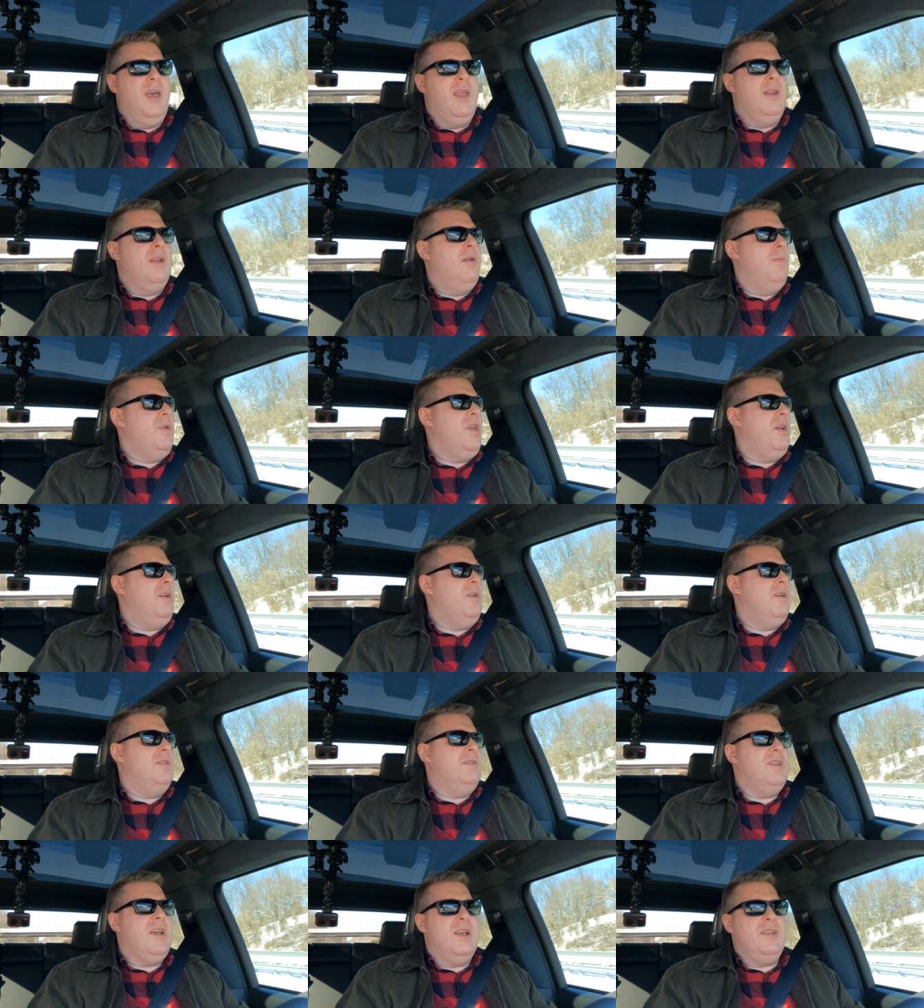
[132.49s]
And it'll be a
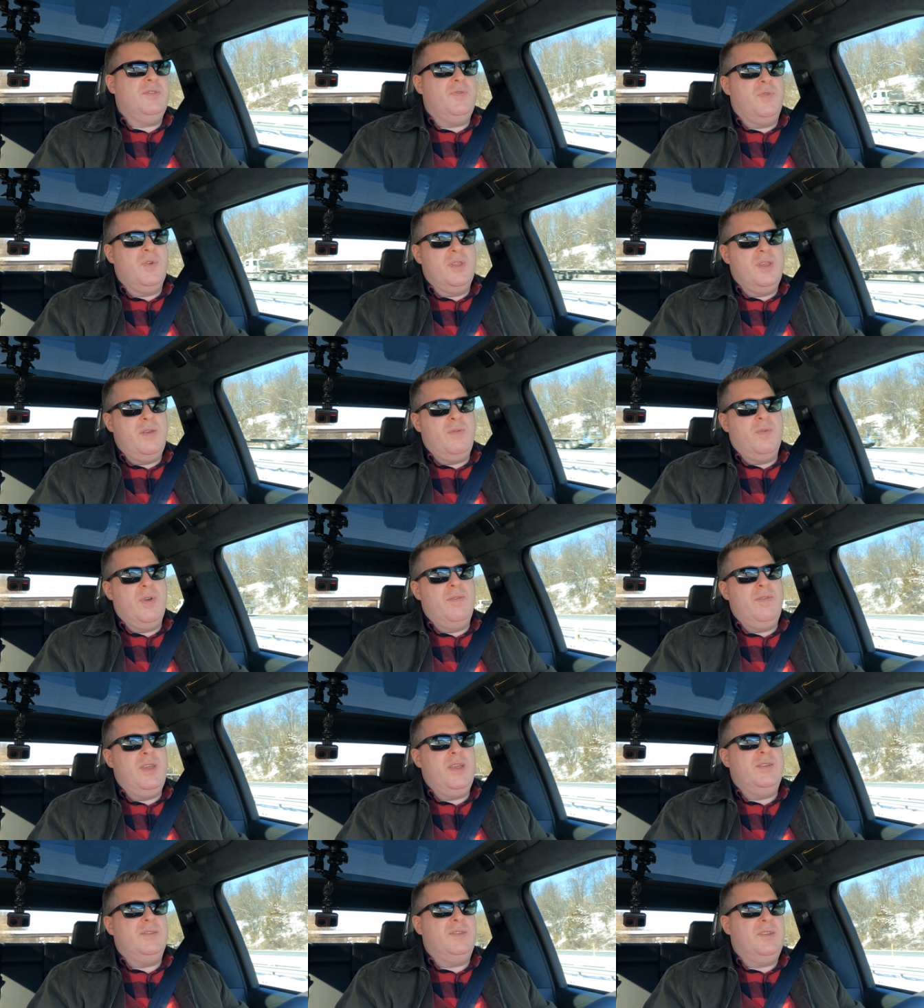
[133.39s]
good test for the
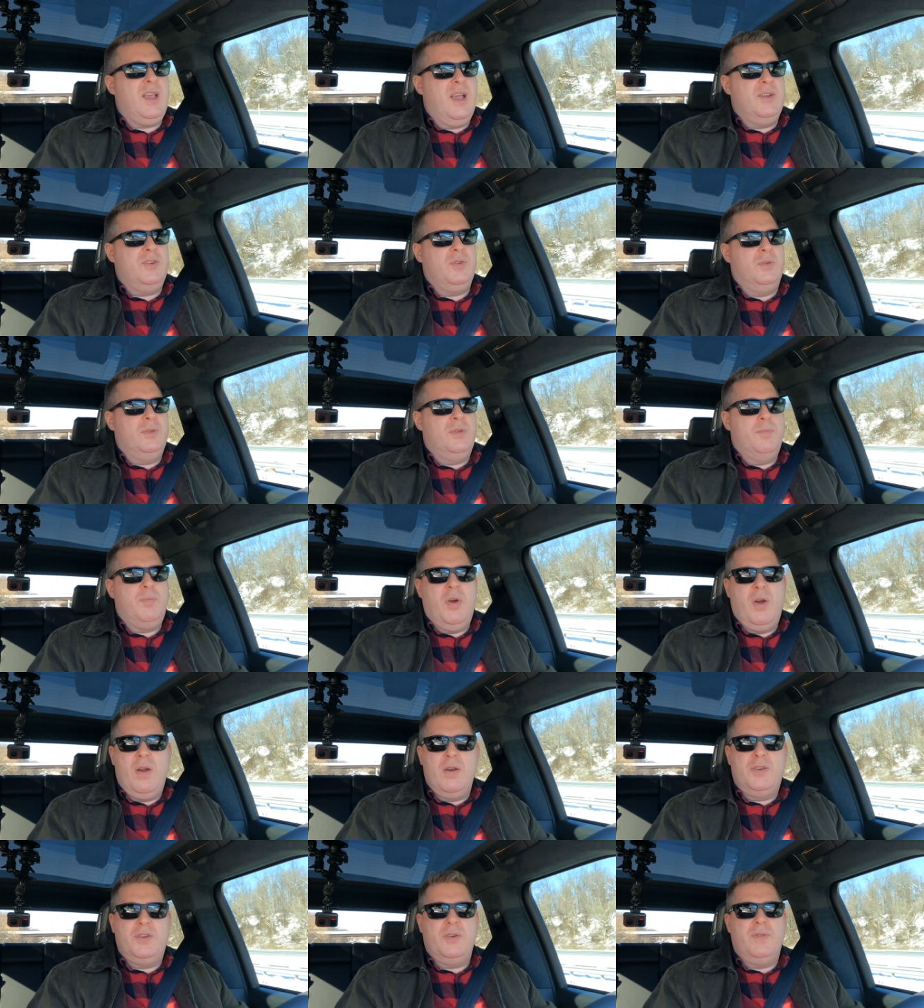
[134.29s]
Rivian scheduled
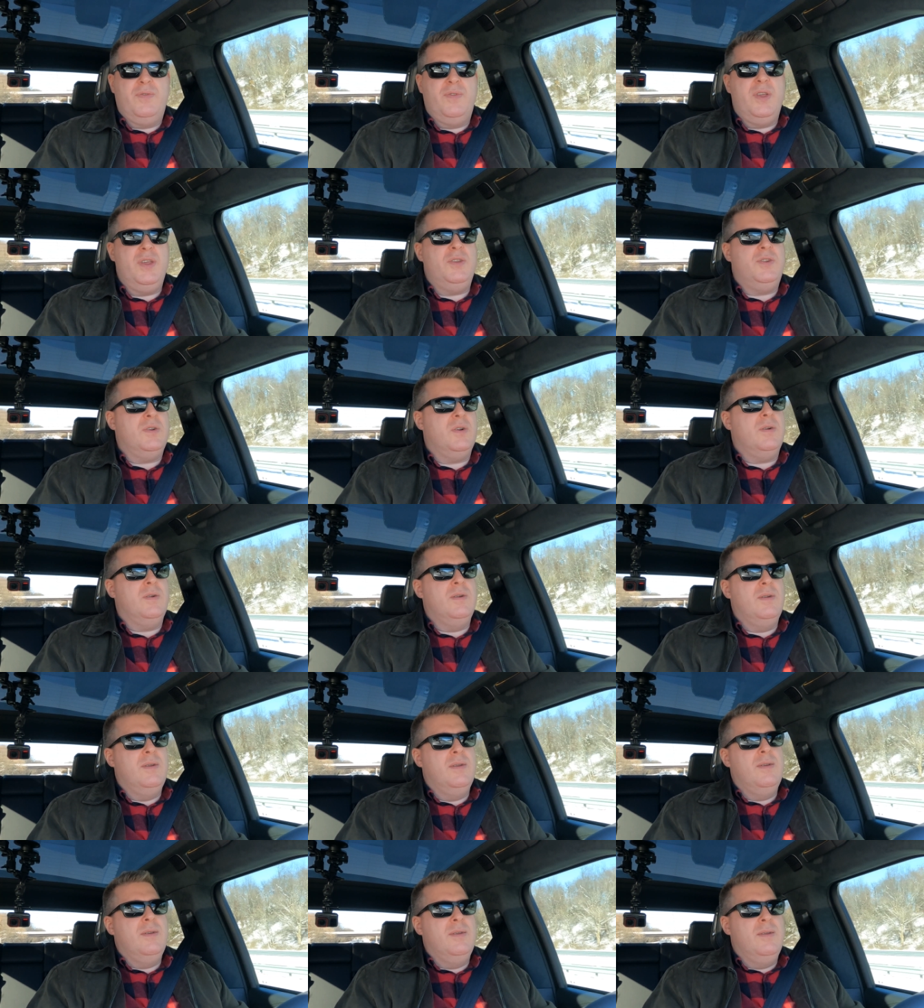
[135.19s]
departure feature